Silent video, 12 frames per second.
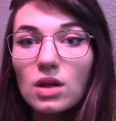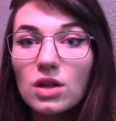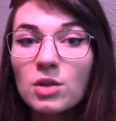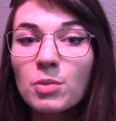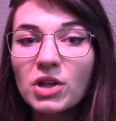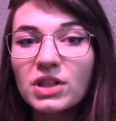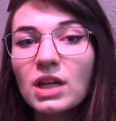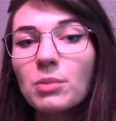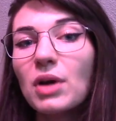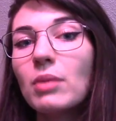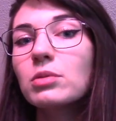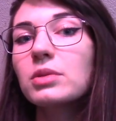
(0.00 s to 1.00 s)
The book that I'm
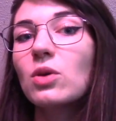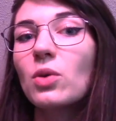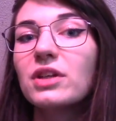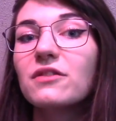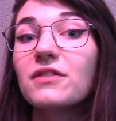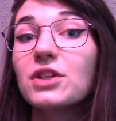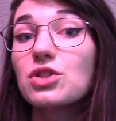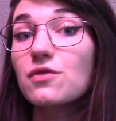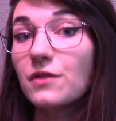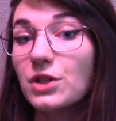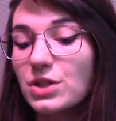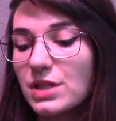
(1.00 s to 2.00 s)
probably going to finish
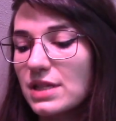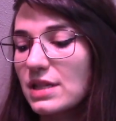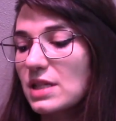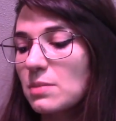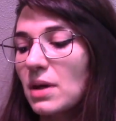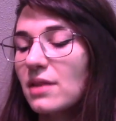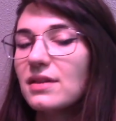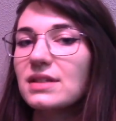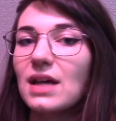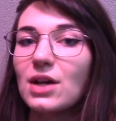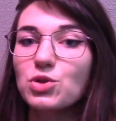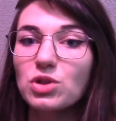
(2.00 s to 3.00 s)
first this month is
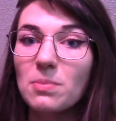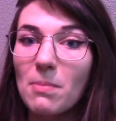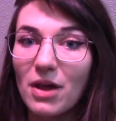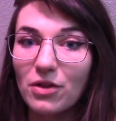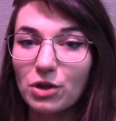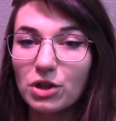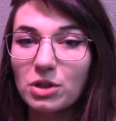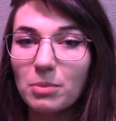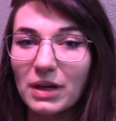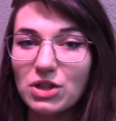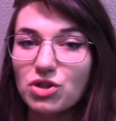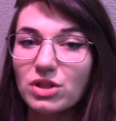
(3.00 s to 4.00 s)
actually Motherhood
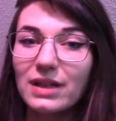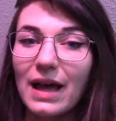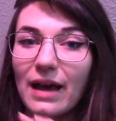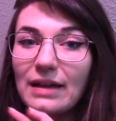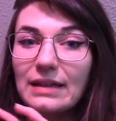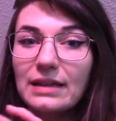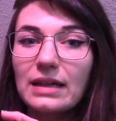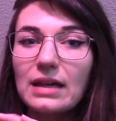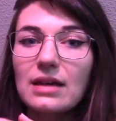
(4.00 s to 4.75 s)
by Sheila Hetty.